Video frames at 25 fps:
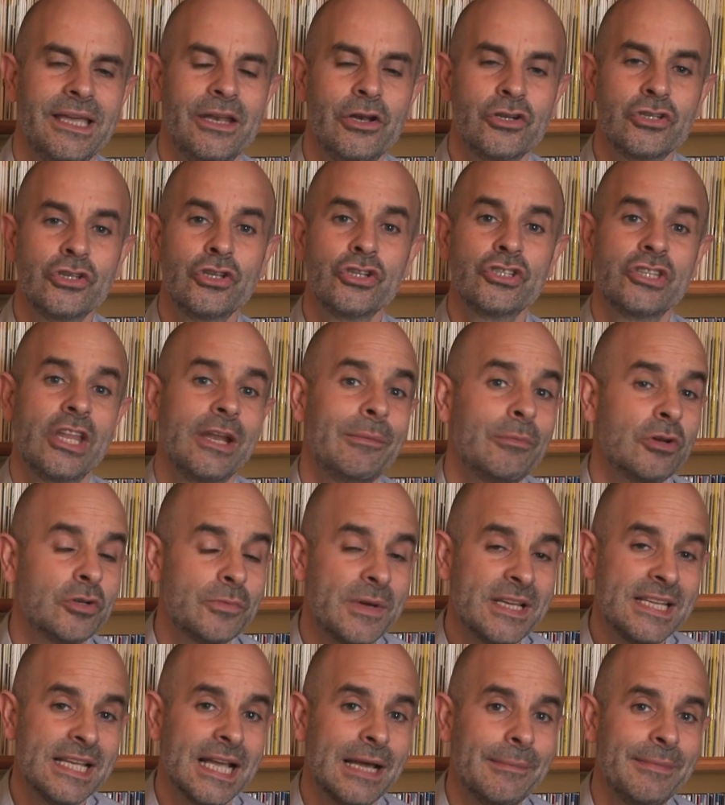Some of your
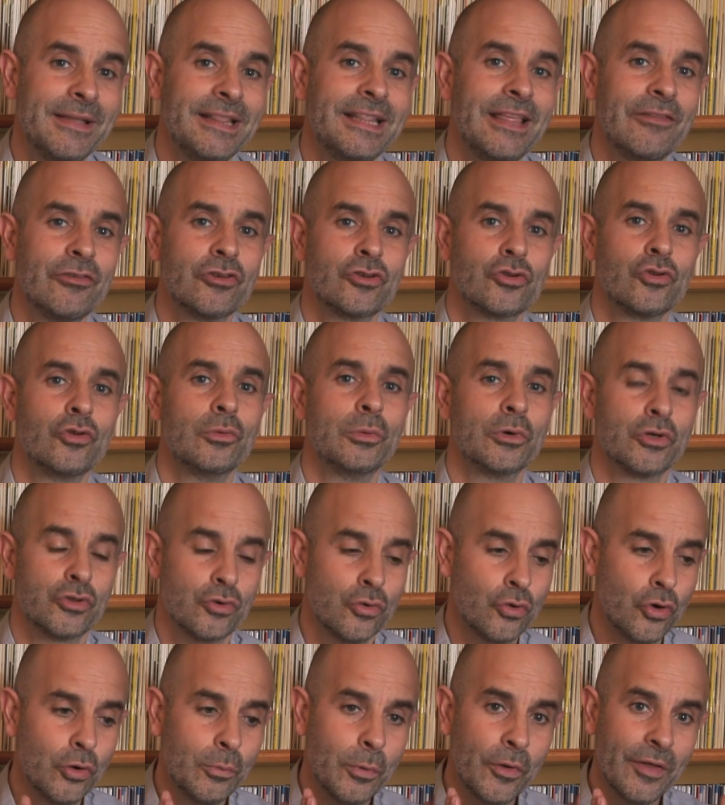students have no
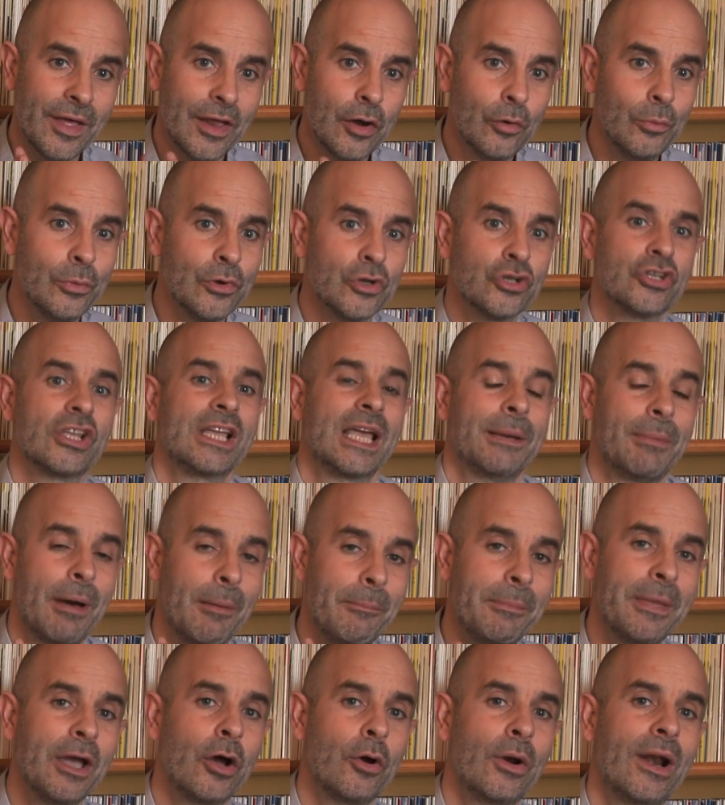difficulty learning how to
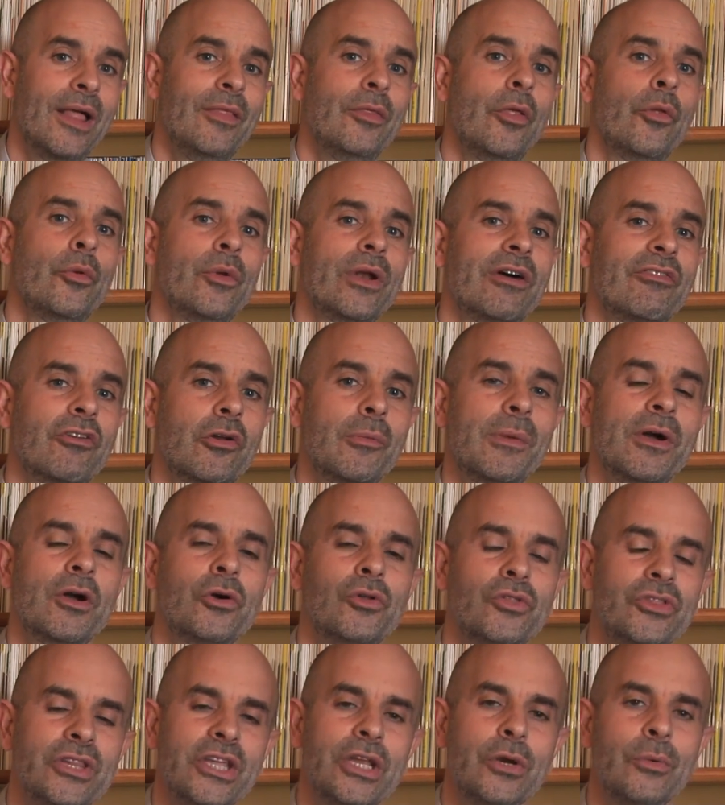spell, but there are
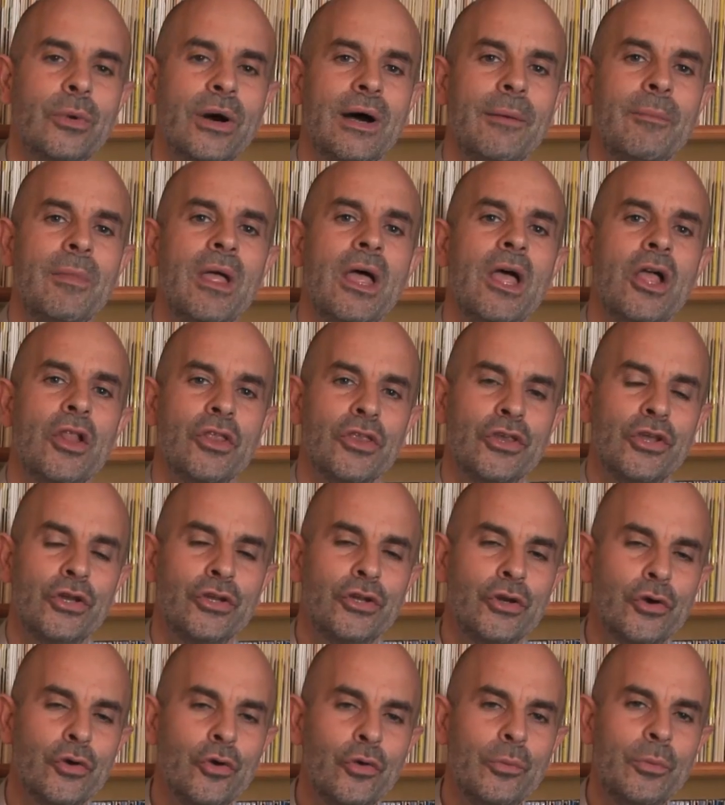some students that seem
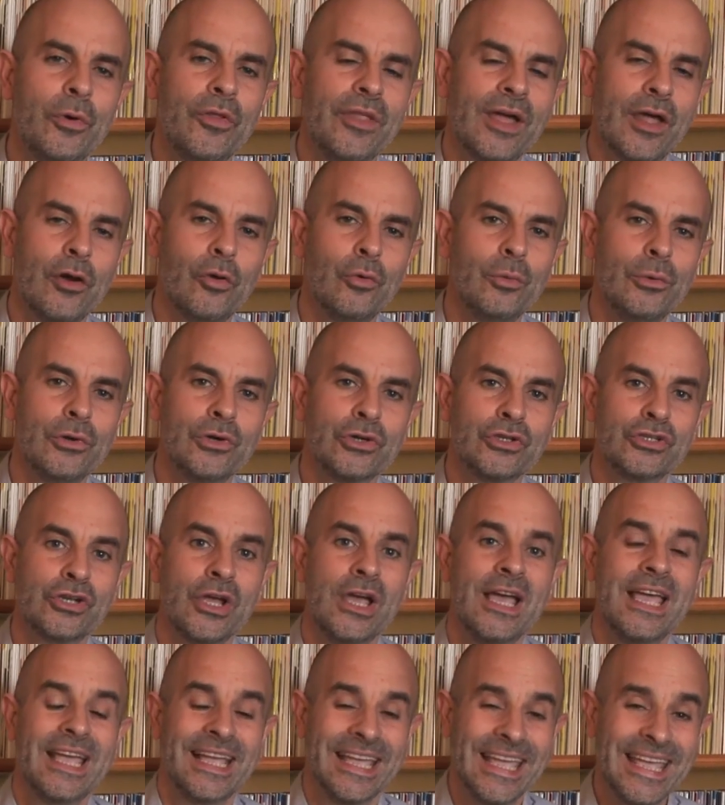to have always had
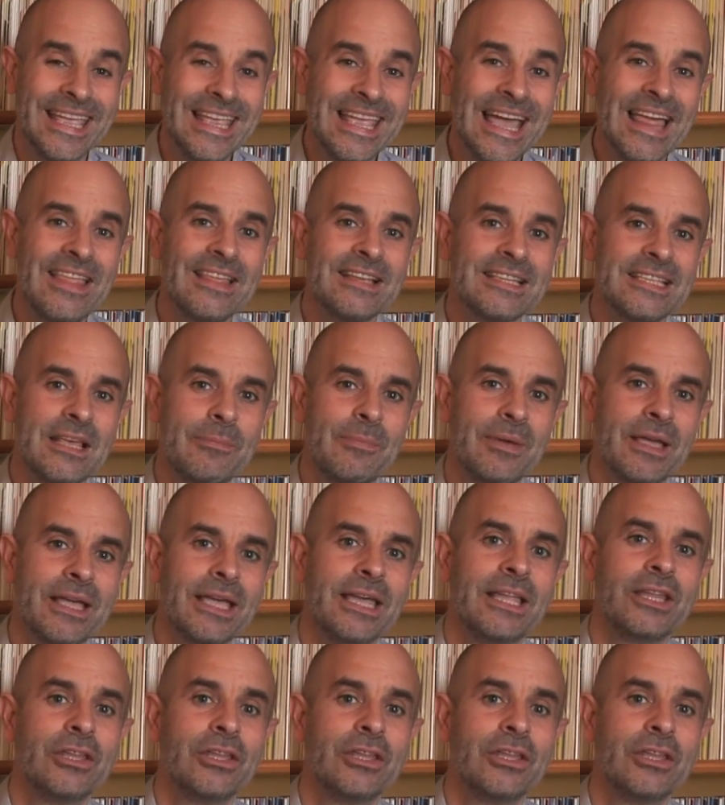trouble with spelling,